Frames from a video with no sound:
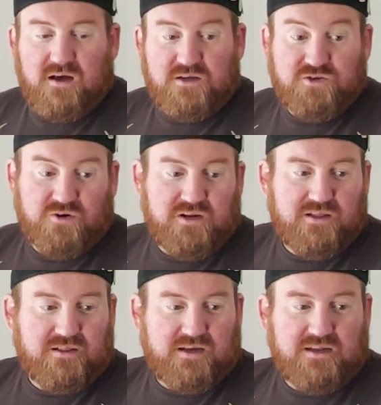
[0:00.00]
enjoyed
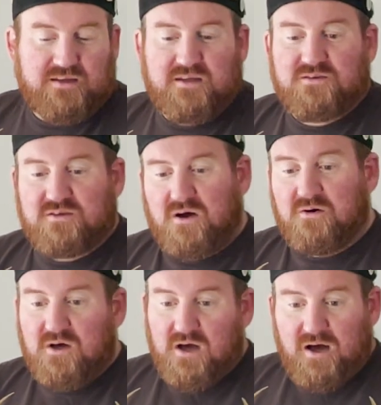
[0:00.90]
it like I did,
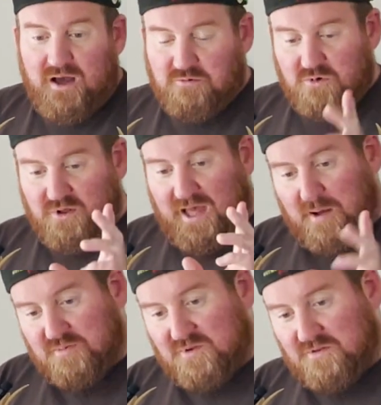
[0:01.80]
so I will
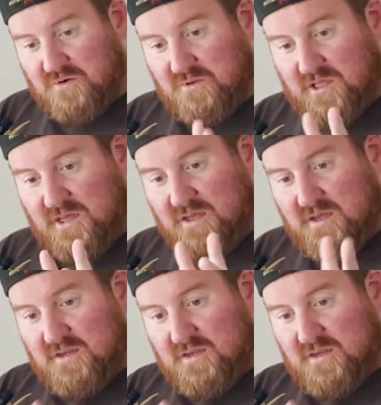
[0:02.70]
absolutely